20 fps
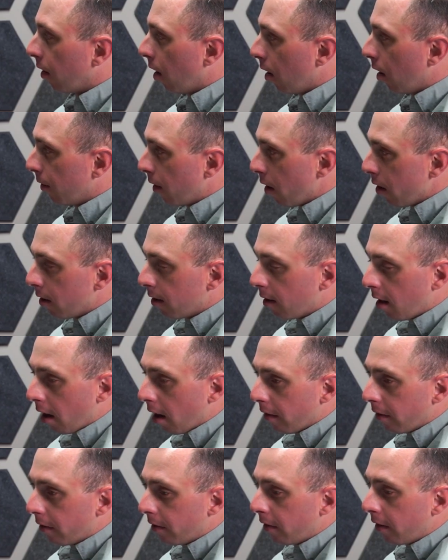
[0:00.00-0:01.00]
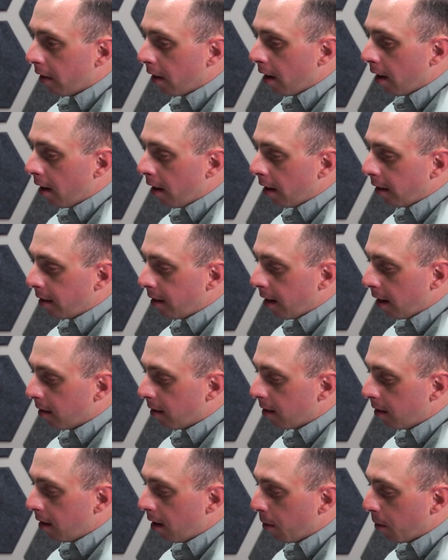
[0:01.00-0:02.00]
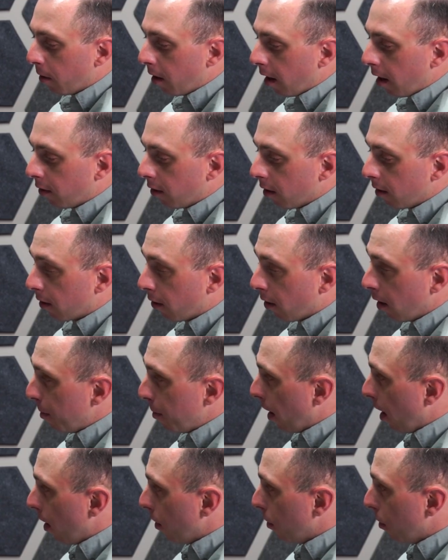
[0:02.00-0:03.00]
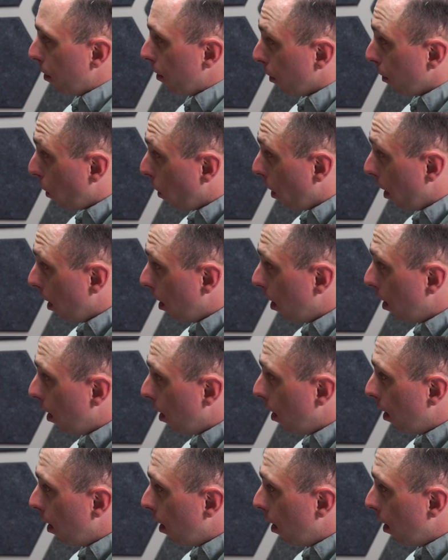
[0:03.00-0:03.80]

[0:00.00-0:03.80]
to all of our stuff. It's nice to know we're not just screaming out into a void.